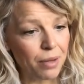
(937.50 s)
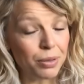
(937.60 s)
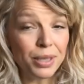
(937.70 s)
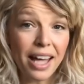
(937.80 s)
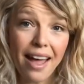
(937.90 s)

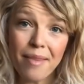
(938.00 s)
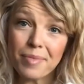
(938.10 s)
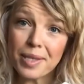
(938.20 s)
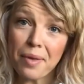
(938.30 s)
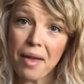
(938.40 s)
But yeah,
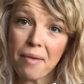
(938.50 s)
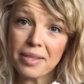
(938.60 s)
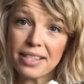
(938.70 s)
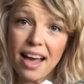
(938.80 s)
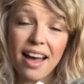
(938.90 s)
so that
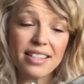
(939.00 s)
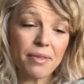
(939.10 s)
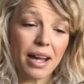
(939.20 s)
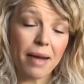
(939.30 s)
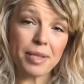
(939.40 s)
was that.
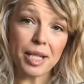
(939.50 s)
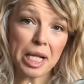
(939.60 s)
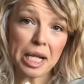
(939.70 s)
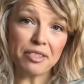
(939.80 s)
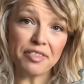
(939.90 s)
So I
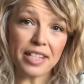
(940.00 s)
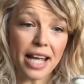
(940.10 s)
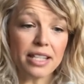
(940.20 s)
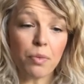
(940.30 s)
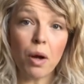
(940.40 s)
absolutely loved
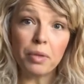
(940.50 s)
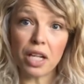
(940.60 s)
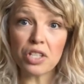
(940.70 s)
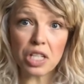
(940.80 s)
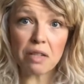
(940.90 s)
it. So what I'm
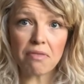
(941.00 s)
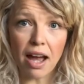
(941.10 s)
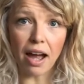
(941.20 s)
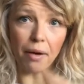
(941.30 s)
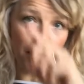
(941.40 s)
going to do
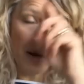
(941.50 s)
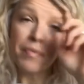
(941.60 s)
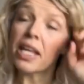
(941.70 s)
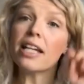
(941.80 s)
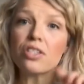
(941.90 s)
now
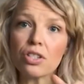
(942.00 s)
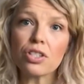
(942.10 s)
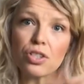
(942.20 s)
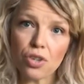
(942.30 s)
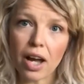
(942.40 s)
is
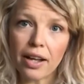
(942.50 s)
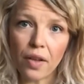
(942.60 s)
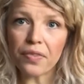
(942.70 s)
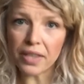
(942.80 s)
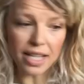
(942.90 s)
just to try
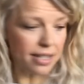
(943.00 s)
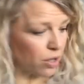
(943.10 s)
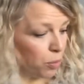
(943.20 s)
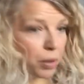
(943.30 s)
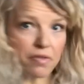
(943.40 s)
on these
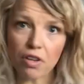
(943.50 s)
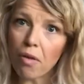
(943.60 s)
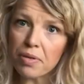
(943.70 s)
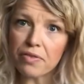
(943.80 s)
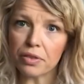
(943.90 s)
couple of
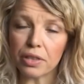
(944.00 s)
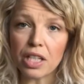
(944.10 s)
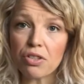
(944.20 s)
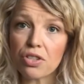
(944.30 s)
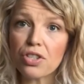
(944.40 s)
tops for
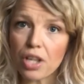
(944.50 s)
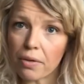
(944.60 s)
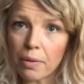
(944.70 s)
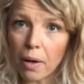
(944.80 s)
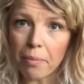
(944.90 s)
you, just to show
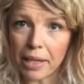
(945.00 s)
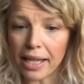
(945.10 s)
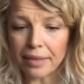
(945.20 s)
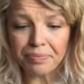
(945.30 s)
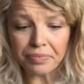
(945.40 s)
you what I
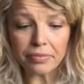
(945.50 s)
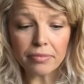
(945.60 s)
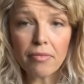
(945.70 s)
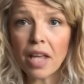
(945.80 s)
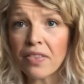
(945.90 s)
mean.
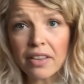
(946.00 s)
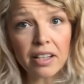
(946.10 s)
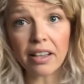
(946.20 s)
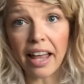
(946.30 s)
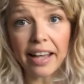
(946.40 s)

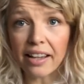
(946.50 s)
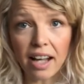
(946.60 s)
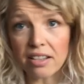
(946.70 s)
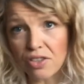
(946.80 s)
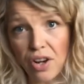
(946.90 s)
Like,
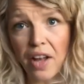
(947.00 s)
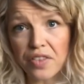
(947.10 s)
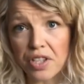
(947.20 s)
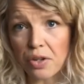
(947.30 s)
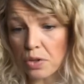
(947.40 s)
I'll try on
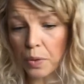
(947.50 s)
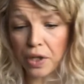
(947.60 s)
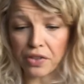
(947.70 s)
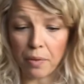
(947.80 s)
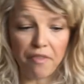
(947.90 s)
the social
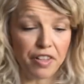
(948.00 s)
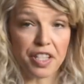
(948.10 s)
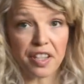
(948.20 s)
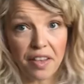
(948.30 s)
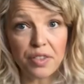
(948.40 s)
worker one
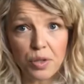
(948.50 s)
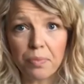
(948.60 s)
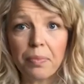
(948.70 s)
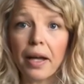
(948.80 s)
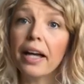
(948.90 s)
first and then the
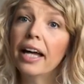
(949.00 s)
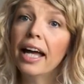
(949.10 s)
jumper.